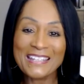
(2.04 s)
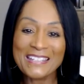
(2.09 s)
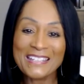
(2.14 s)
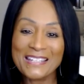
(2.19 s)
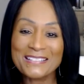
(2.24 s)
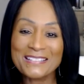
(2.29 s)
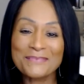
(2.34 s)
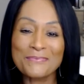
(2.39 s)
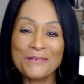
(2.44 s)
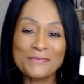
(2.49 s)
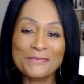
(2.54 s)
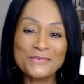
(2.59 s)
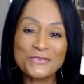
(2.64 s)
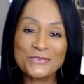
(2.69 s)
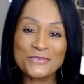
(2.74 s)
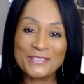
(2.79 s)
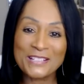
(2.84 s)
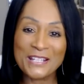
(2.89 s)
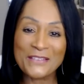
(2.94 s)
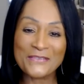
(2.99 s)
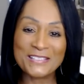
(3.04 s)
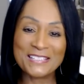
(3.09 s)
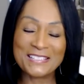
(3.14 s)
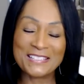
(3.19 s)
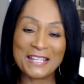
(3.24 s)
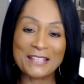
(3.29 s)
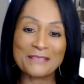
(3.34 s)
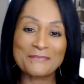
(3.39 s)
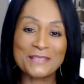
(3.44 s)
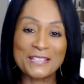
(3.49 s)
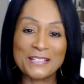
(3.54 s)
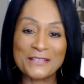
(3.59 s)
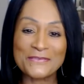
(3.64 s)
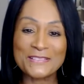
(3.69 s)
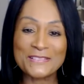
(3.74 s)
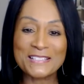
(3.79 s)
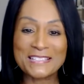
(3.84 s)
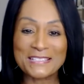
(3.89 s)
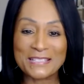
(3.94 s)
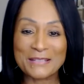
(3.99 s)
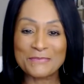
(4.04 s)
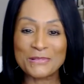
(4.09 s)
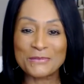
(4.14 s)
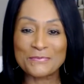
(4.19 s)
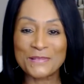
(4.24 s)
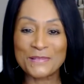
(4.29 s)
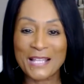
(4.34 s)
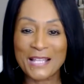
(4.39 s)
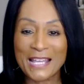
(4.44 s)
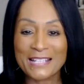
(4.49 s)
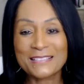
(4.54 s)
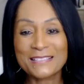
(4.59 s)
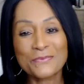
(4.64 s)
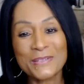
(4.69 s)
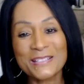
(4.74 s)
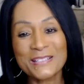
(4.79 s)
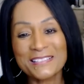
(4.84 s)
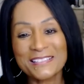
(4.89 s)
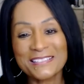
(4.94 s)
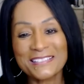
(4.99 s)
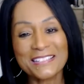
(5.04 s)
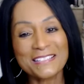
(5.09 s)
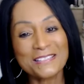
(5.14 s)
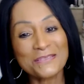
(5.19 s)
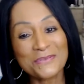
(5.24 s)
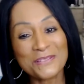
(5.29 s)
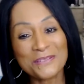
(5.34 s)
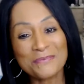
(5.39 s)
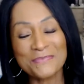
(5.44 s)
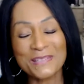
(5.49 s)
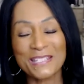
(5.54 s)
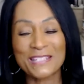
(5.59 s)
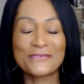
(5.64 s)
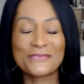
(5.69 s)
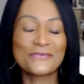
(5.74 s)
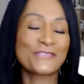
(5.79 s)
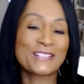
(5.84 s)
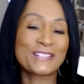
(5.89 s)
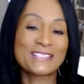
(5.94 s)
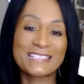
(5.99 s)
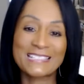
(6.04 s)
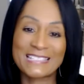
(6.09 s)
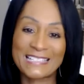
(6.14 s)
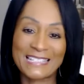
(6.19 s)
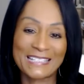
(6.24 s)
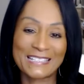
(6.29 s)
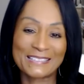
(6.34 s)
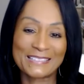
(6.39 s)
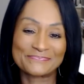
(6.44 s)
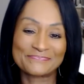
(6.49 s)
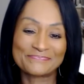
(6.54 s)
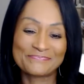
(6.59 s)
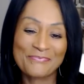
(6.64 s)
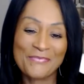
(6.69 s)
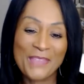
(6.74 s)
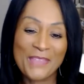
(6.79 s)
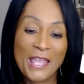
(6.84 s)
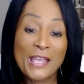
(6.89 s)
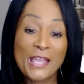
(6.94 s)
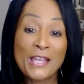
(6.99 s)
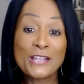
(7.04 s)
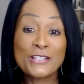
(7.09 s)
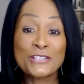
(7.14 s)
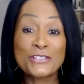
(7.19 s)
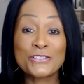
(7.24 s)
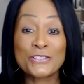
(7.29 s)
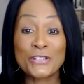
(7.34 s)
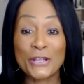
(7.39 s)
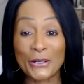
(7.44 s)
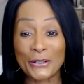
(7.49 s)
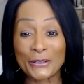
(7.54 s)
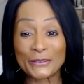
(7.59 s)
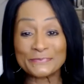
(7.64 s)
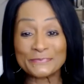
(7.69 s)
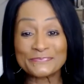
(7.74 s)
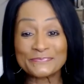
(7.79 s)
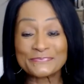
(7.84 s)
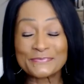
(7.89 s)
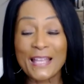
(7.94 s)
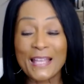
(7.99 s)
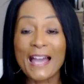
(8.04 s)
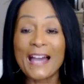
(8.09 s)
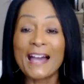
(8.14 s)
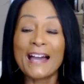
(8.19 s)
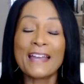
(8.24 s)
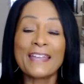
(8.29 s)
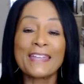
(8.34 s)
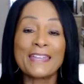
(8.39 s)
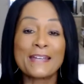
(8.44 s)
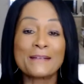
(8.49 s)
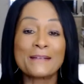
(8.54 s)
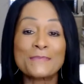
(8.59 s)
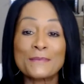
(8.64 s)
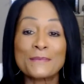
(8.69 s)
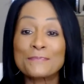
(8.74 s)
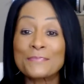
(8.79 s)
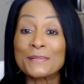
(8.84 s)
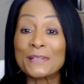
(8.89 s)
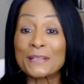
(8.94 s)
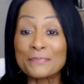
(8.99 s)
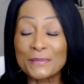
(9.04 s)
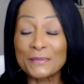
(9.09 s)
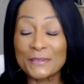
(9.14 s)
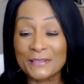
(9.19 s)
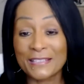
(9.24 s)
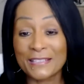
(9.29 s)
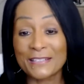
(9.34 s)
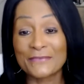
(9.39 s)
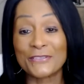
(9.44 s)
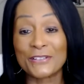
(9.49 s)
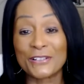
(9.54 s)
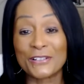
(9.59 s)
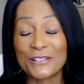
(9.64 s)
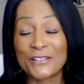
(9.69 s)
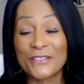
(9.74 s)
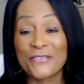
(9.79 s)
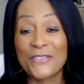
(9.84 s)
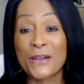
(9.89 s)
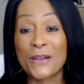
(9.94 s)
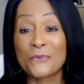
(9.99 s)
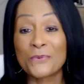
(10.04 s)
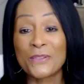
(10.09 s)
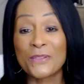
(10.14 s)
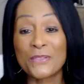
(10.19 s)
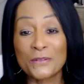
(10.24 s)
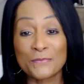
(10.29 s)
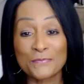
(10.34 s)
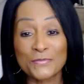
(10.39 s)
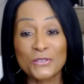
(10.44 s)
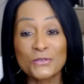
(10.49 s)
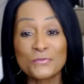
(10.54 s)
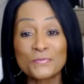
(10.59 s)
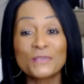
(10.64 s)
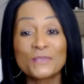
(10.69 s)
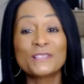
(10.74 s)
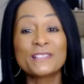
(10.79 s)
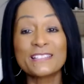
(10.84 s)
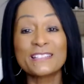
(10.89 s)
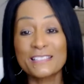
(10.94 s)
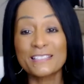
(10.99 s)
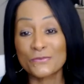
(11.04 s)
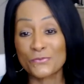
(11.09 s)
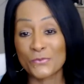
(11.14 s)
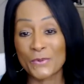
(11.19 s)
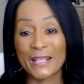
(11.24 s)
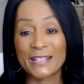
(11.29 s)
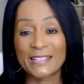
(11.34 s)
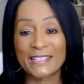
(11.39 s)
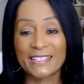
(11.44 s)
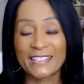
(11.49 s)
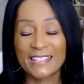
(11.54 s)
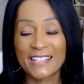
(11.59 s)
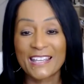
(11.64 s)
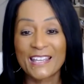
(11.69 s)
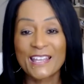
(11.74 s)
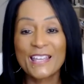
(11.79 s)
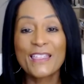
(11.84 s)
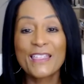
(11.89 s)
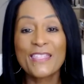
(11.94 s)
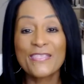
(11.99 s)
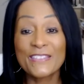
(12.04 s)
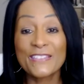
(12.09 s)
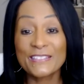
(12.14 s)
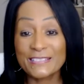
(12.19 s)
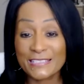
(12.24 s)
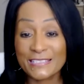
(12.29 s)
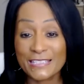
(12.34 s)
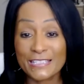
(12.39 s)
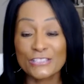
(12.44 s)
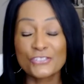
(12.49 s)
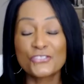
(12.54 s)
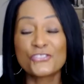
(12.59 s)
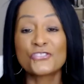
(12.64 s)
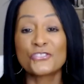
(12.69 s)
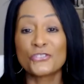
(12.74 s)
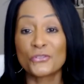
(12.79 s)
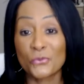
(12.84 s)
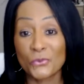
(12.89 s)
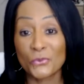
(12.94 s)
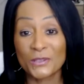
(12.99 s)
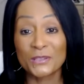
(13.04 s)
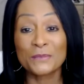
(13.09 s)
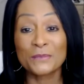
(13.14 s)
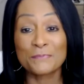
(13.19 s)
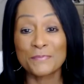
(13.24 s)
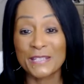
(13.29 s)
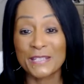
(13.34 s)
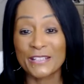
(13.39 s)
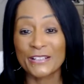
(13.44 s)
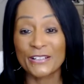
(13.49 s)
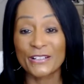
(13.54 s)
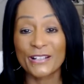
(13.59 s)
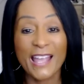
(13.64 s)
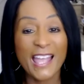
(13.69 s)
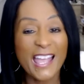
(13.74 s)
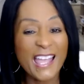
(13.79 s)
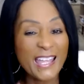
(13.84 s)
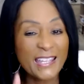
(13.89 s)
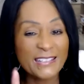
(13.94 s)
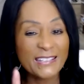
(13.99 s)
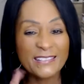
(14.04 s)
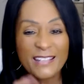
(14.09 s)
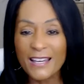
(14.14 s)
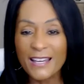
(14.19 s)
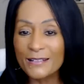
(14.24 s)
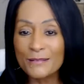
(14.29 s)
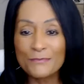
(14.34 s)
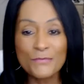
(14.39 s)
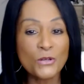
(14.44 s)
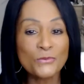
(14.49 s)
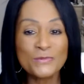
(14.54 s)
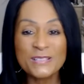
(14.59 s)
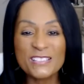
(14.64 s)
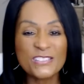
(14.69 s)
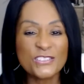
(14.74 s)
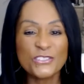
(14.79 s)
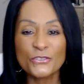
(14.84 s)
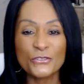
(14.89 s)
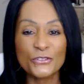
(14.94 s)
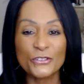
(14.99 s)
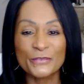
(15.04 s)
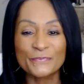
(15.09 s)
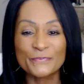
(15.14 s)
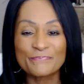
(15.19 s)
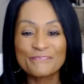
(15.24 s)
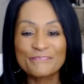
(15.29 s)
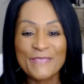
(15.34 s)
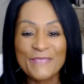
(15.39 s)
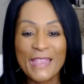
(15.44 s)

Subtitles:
Hi guys, welcome to another segment of Esteemable Acts Wednesdays with me, Francine. So I am a big believer that when the pupil is ready, the teacher will appear, and not a moment sooner.